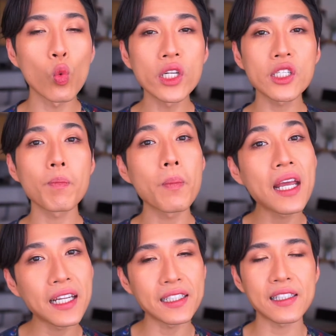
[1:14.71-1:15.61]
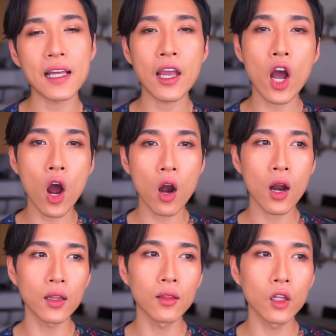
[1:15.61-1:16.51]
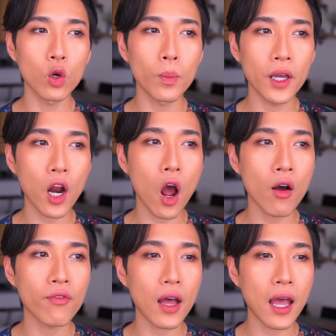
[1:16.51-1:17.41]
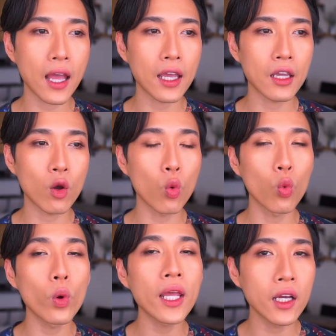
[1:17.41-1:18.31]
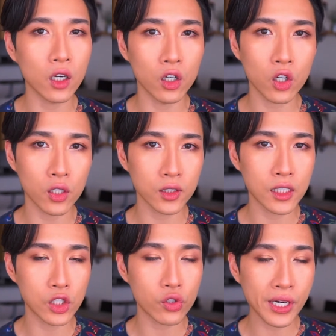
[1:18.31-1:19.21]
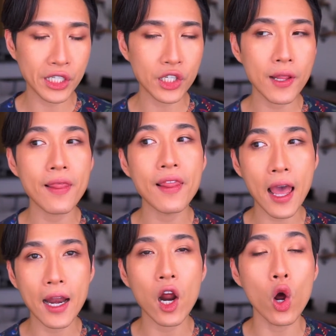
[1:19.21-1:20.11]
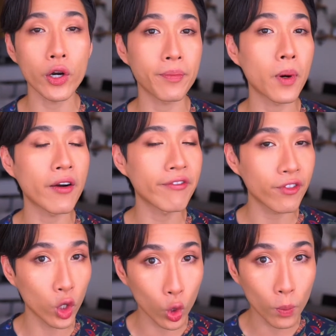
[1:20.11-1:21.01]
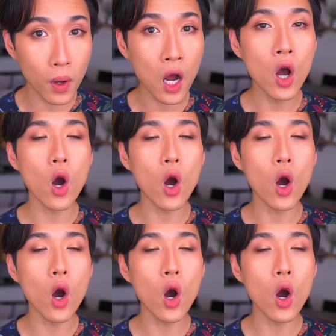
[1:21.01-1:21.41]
which means they are a little bit of a weaker concentration than eau de parfum